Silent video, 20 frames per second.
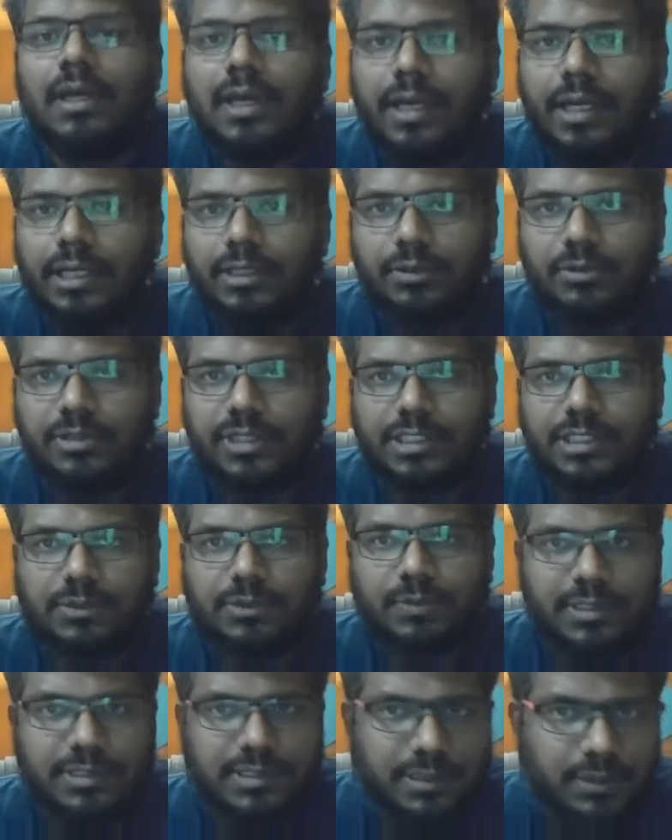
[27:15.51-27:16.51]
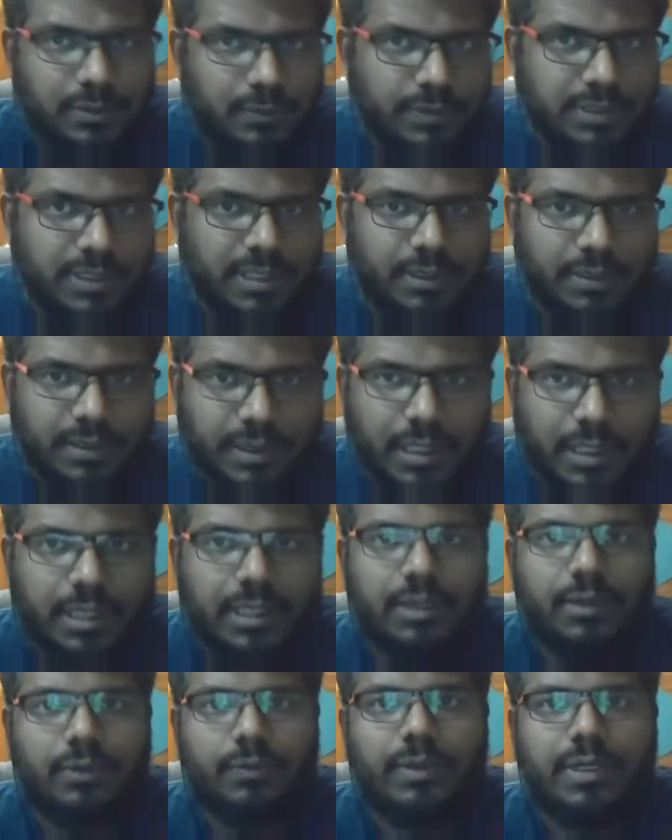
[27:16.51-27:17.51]
Induji's question, which I think
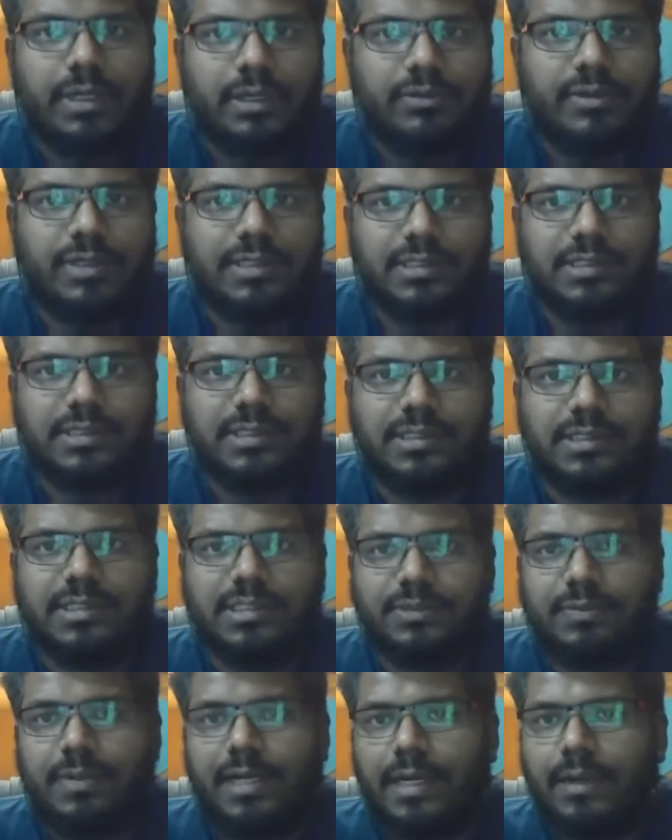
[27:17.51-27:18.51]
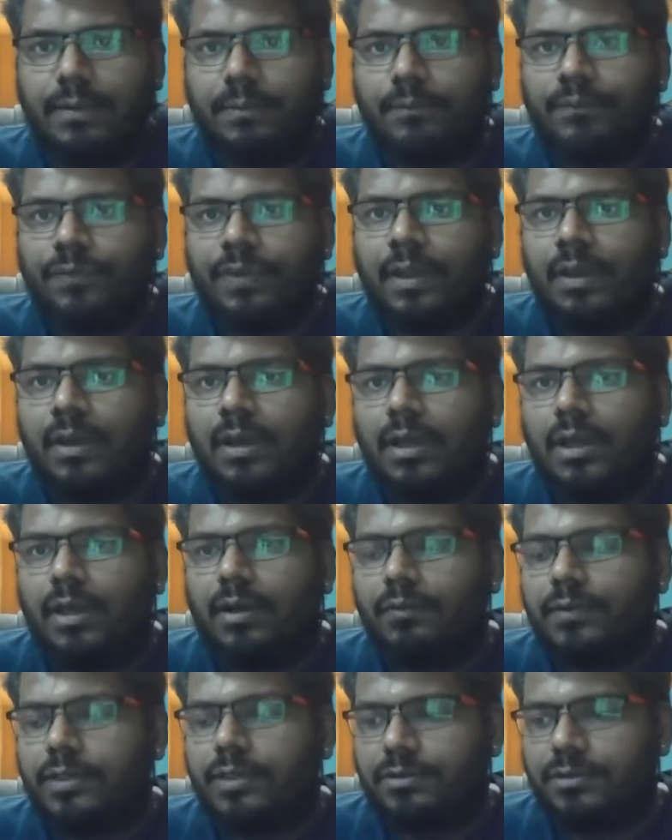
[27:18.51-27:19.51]
will address this as well,
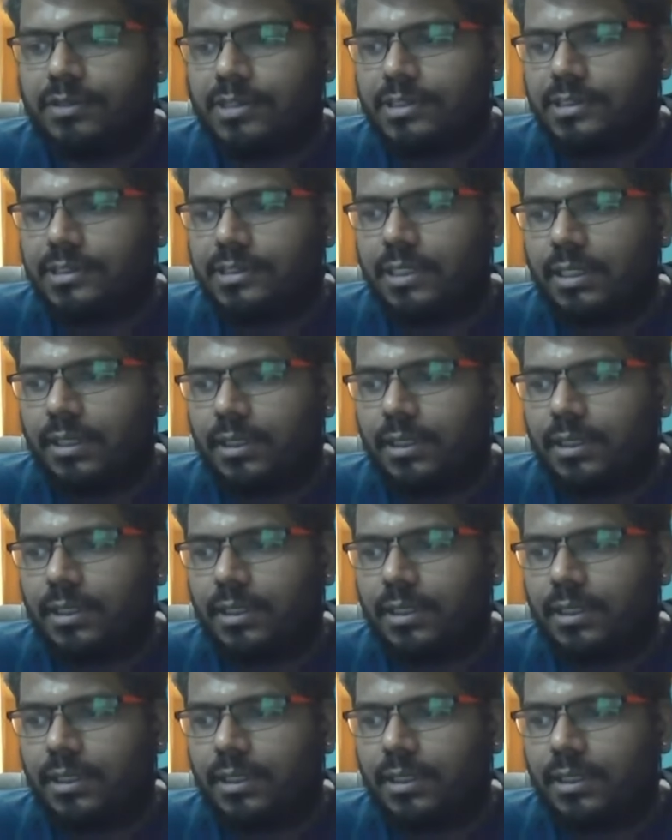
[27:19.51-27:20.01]
which was